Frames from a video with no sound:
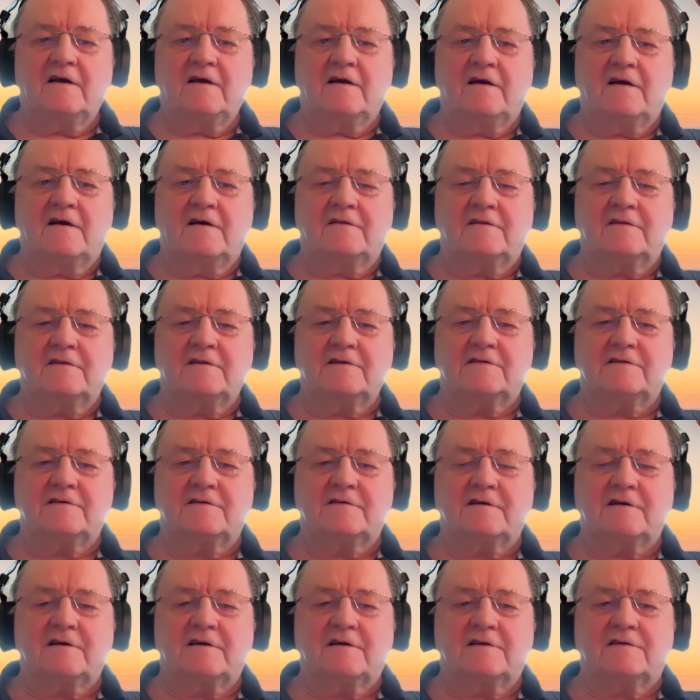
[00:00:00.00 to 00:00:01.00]
And
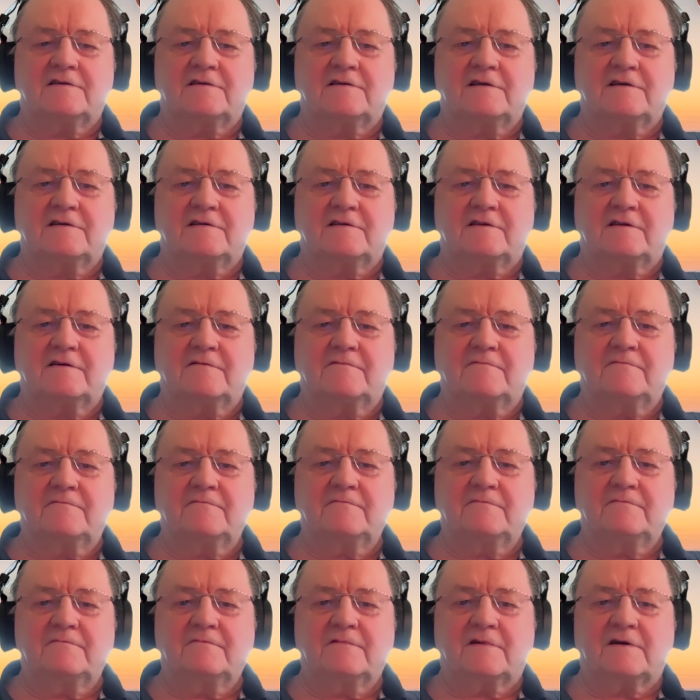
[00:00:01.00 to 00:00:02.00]
this
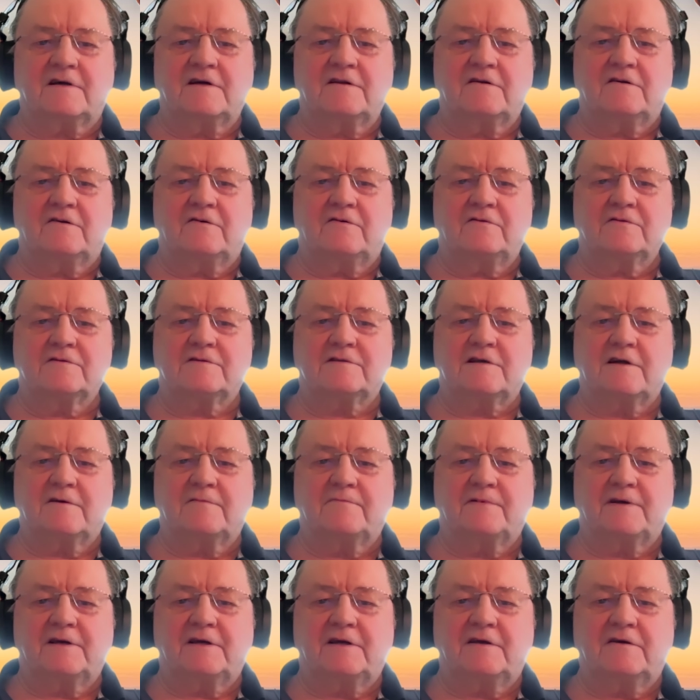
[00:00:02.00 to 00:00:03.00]
system can also
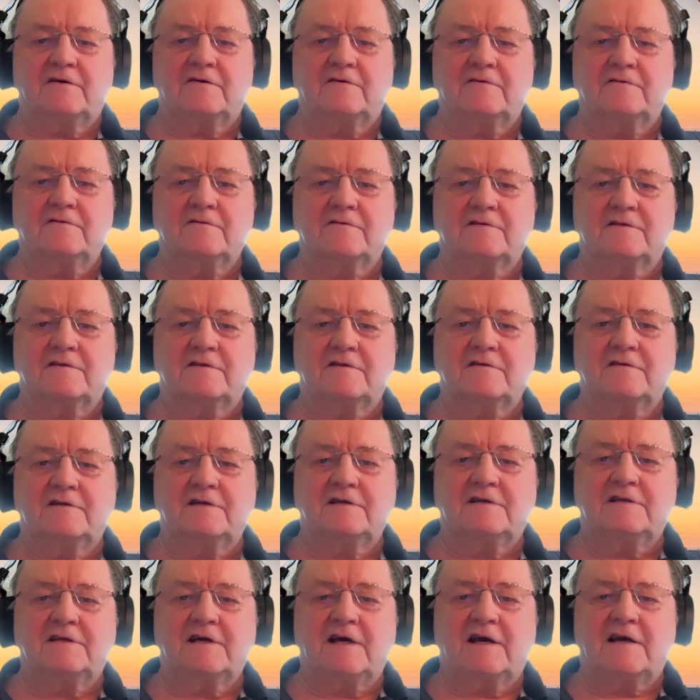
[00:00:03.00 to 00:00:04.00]
be used to
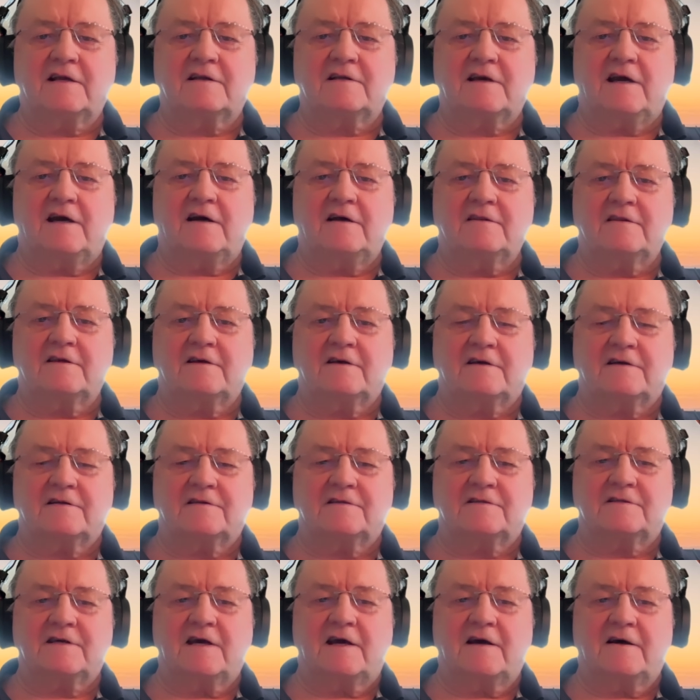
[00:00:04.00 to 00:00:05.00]
detect other
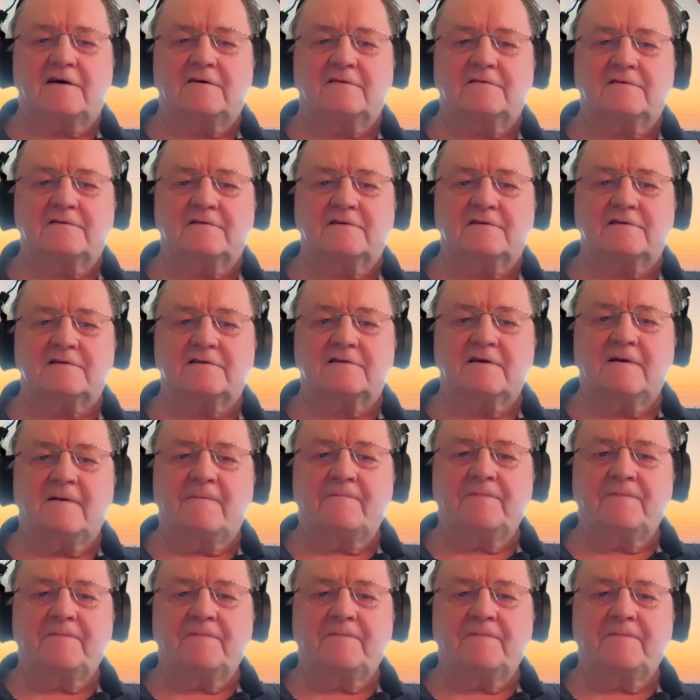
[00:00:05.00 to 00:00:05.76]
sounds.